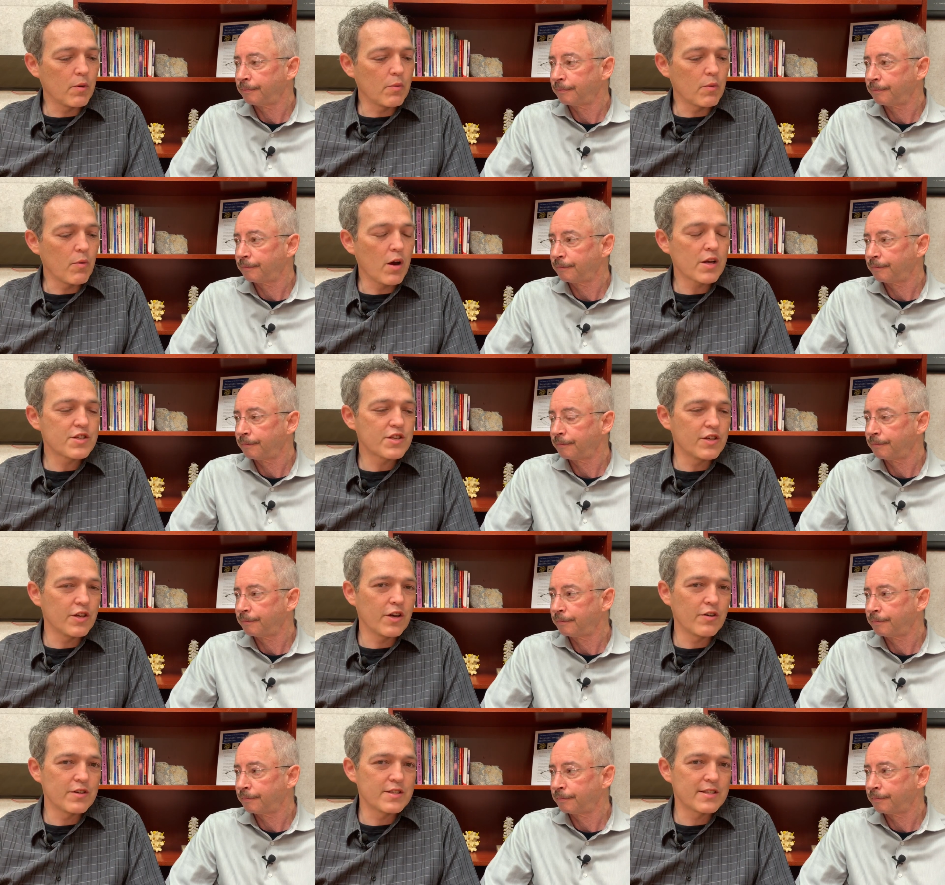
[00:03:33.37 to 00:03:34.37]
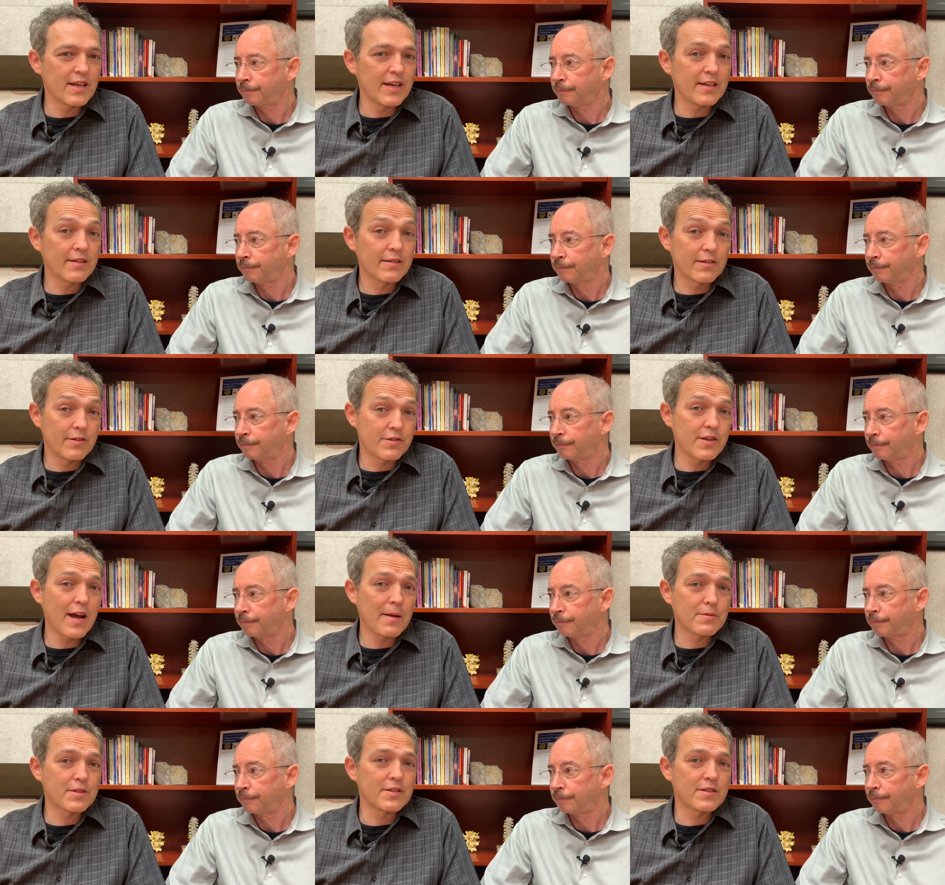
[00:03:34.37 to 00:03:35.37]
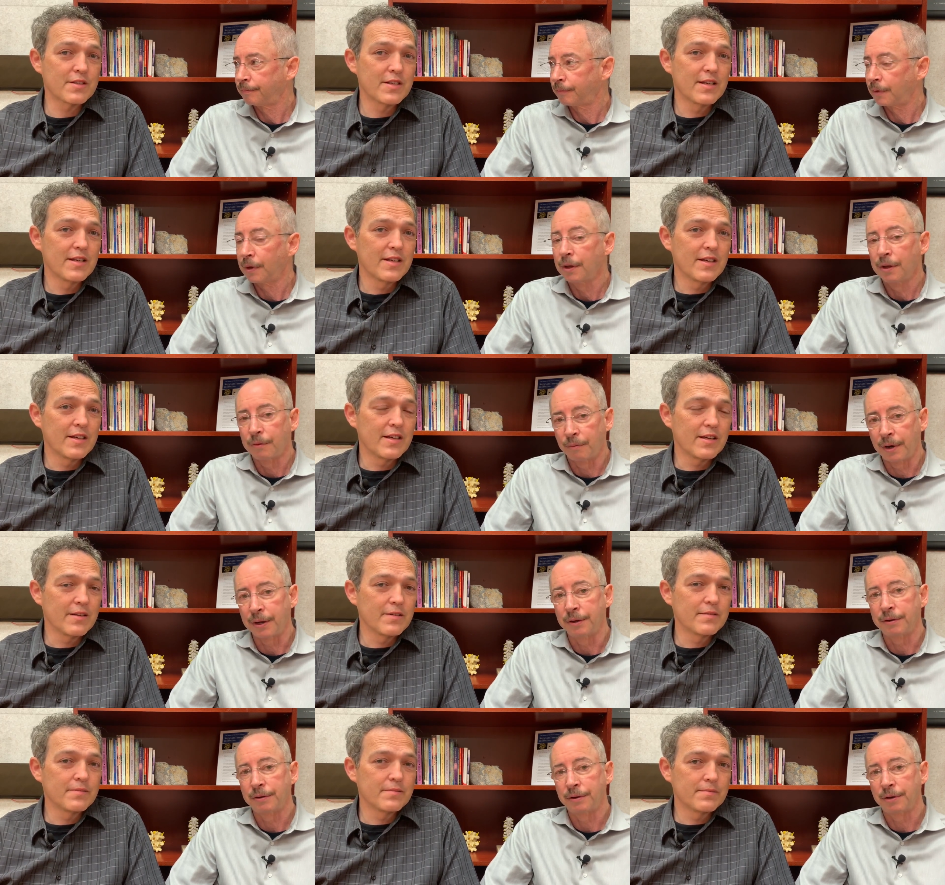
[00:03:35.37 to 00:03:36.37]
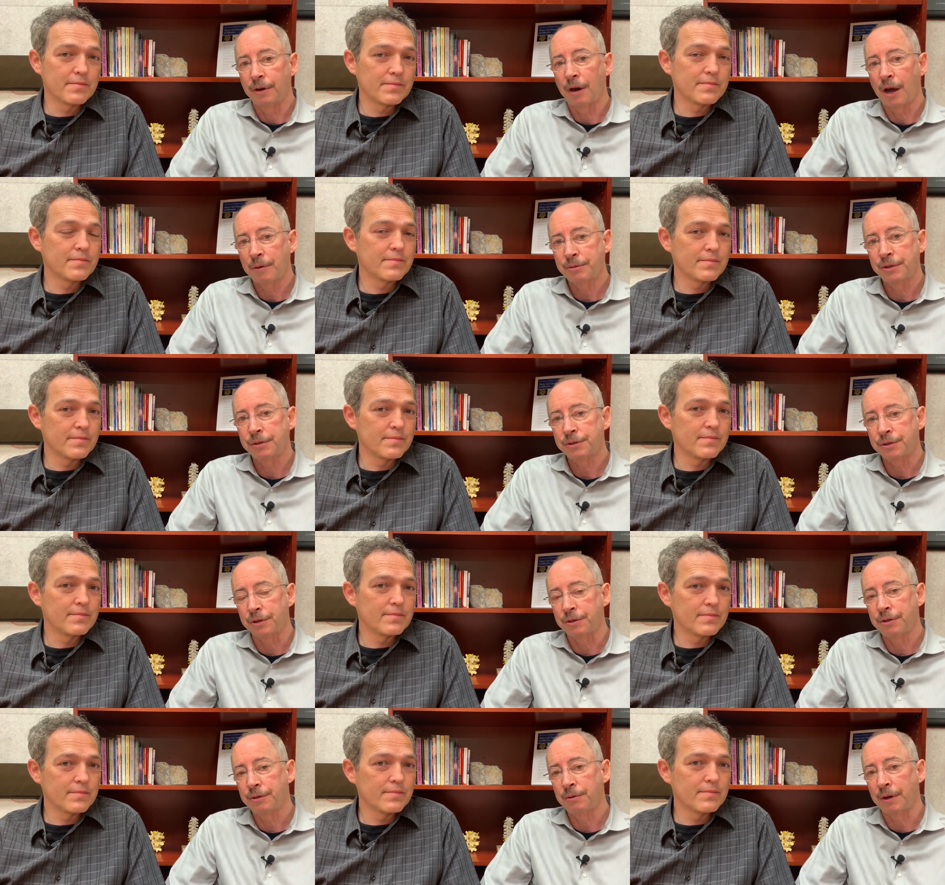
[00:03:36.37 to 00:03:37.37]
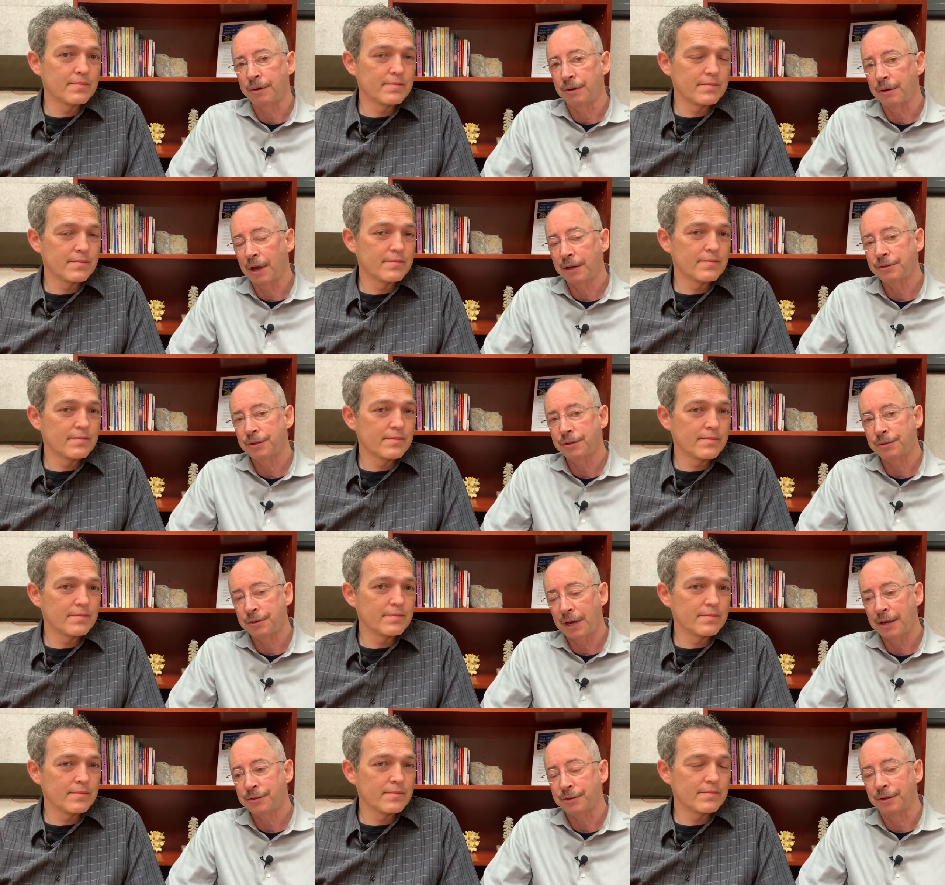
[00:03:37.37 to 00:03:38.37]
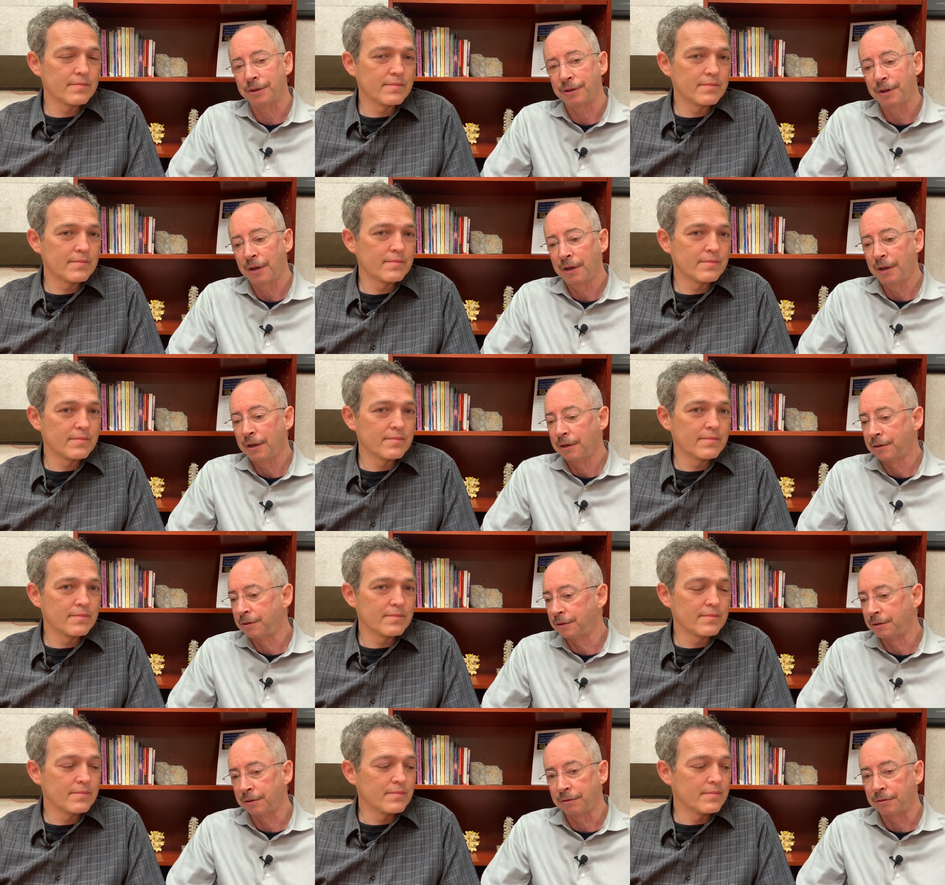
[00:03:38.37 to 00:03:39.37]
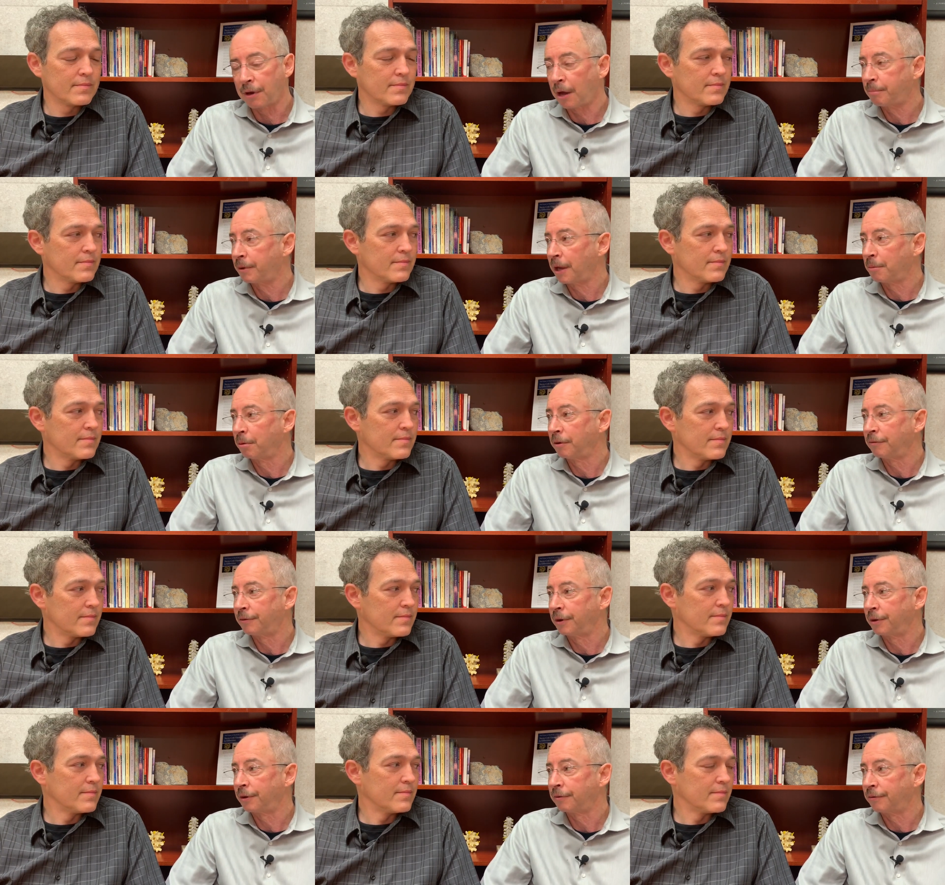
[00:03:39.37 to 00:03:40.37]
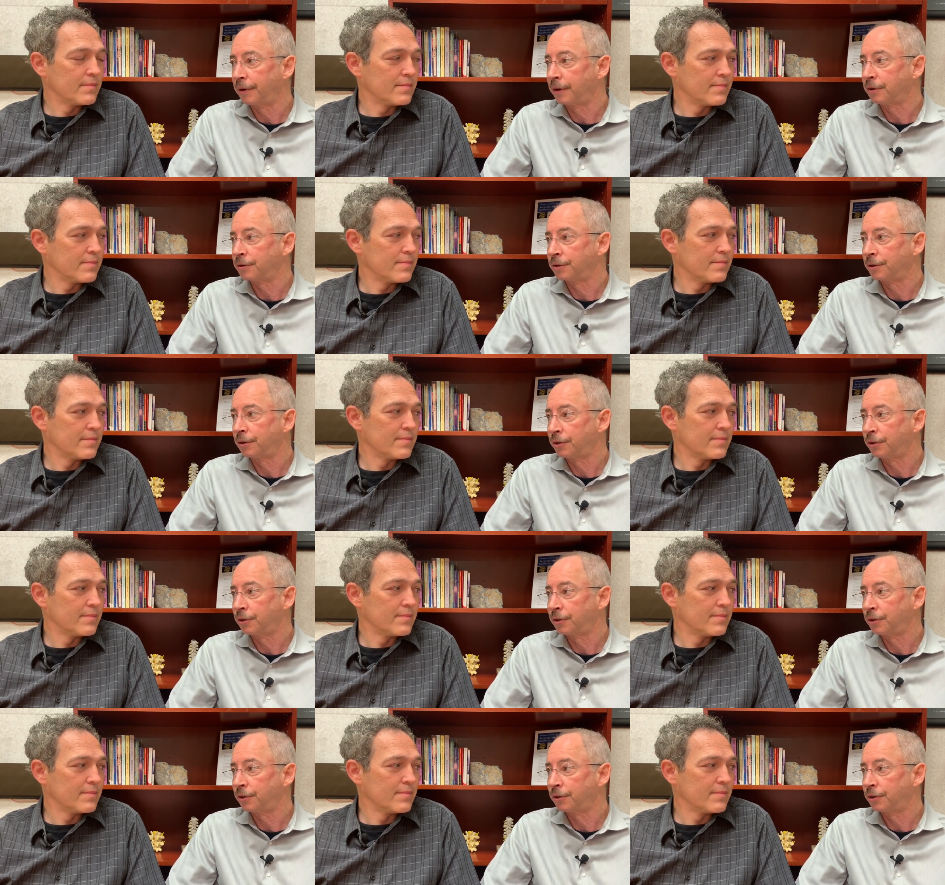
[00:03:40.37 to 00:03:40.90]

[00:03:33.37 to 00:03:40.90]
Speaker 1: what we want you to know is that there's
Speaker 2: options. Right, there are options to do, and you're not just destined to not be able to feel your fingers and